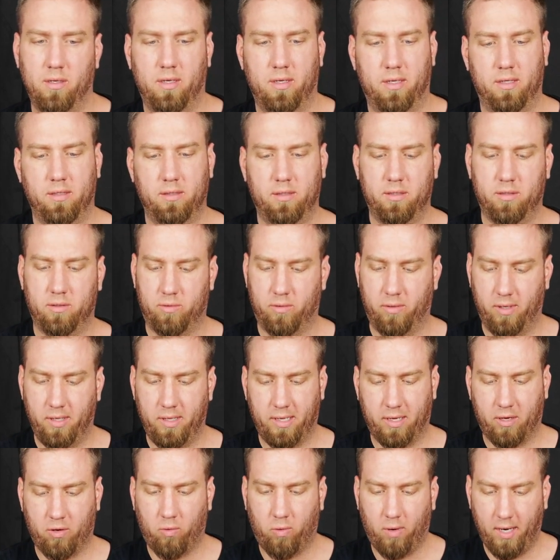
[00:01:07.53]
This is
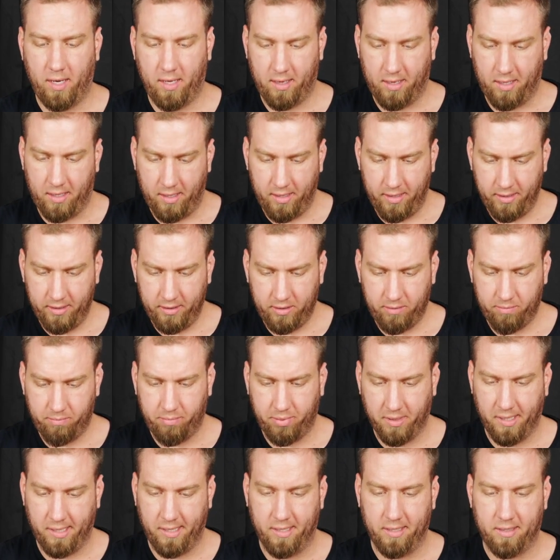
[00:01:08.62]
really quite large,
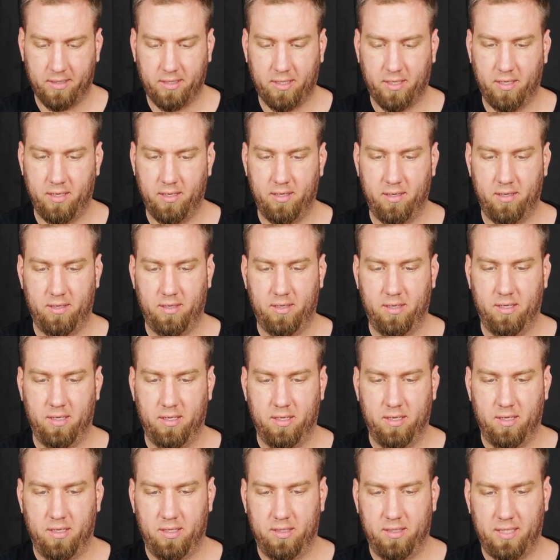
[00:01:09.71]
but
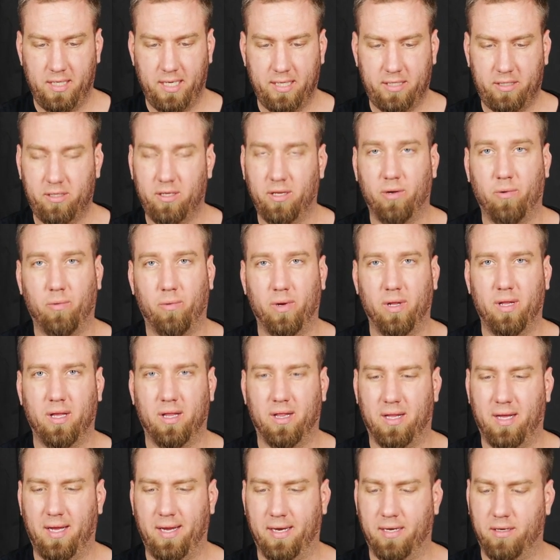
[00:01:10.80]
it's actually really
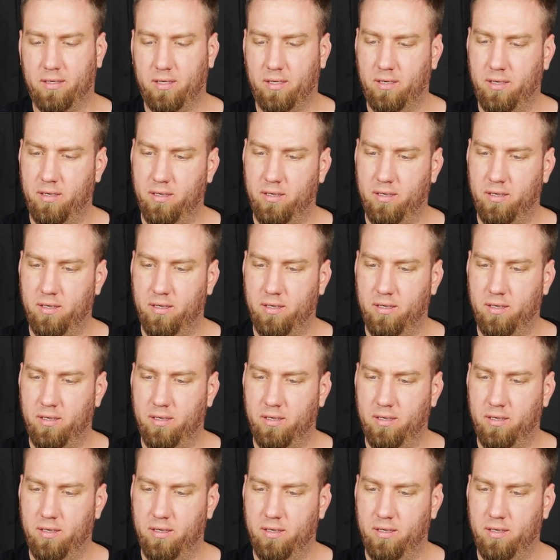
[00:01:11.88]
light.